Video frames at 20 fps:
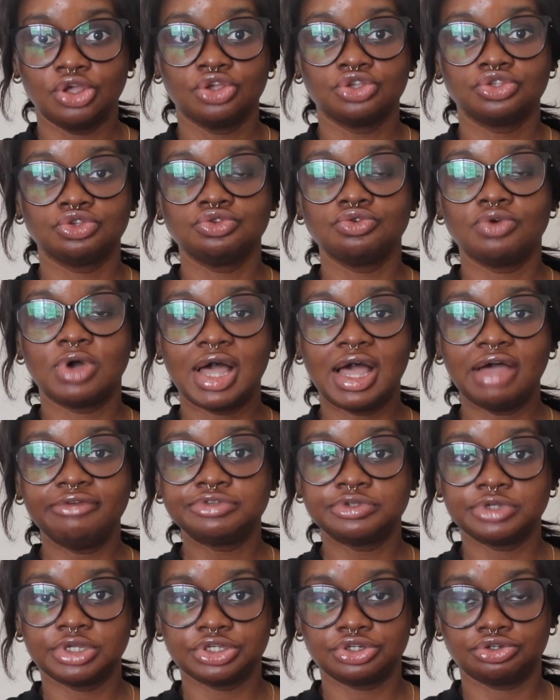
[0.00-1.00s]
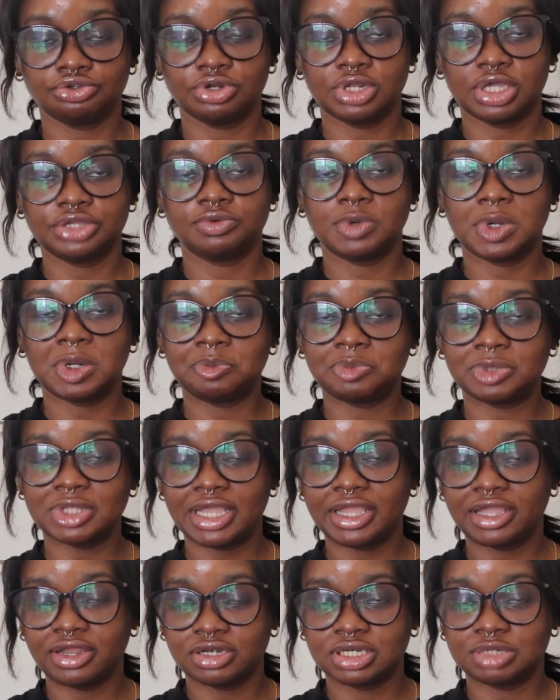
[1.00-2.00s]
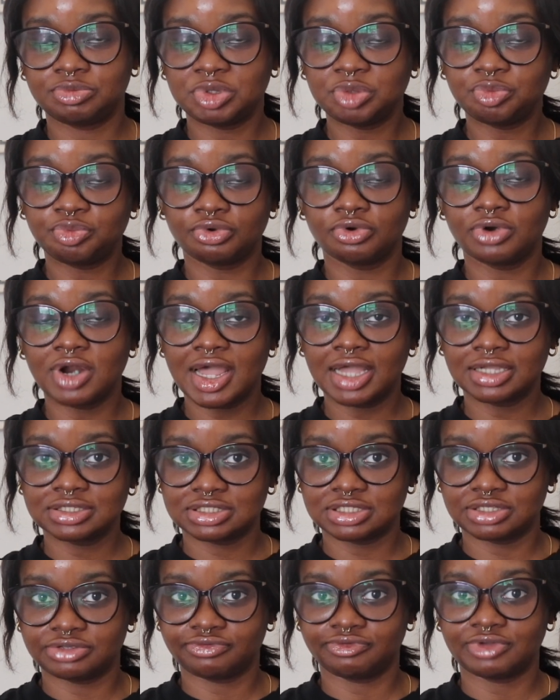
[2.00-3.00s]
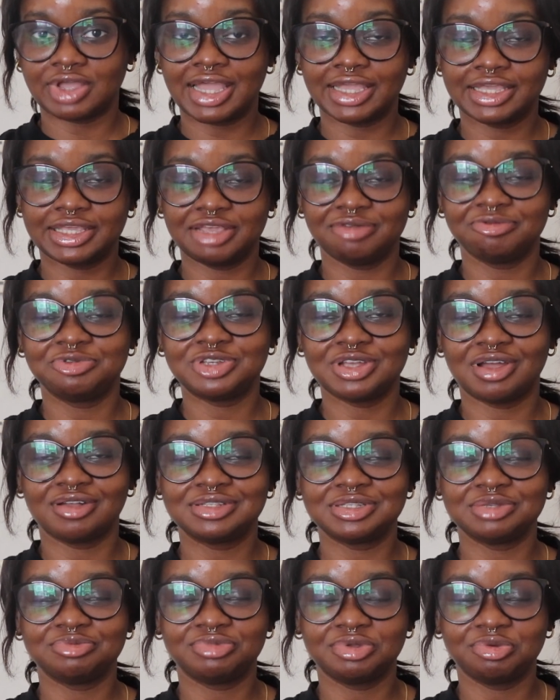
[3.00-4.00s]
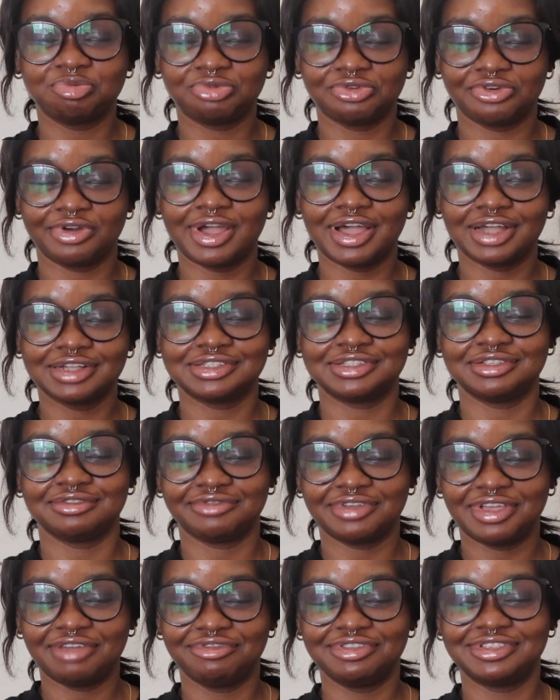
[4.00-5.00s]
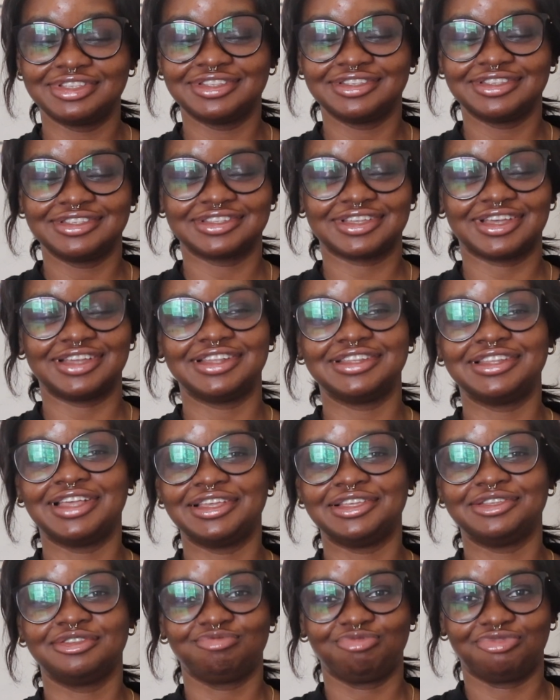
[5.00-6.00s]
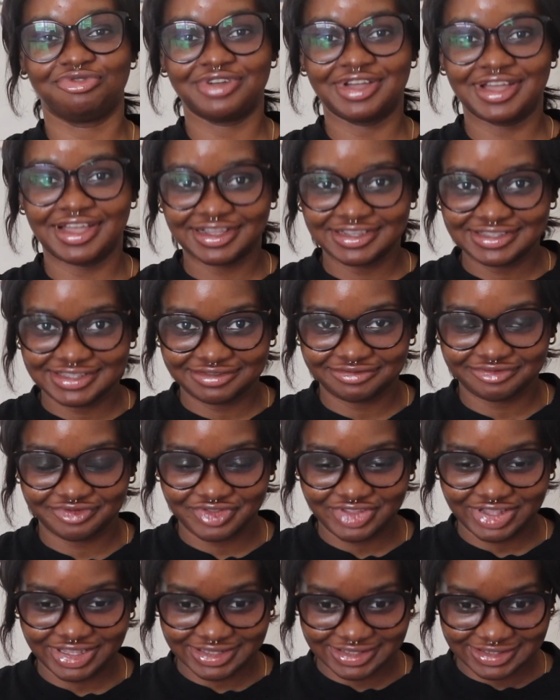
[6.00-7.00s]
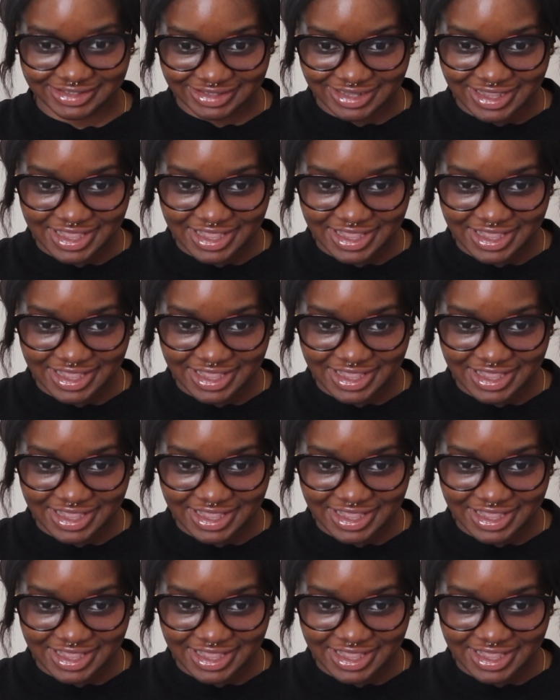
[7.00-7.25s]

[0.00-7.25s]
So you have to ensure that you apply early. Be proactive. I keep shouting, be proactive. Everything in this Canada is proactiveness.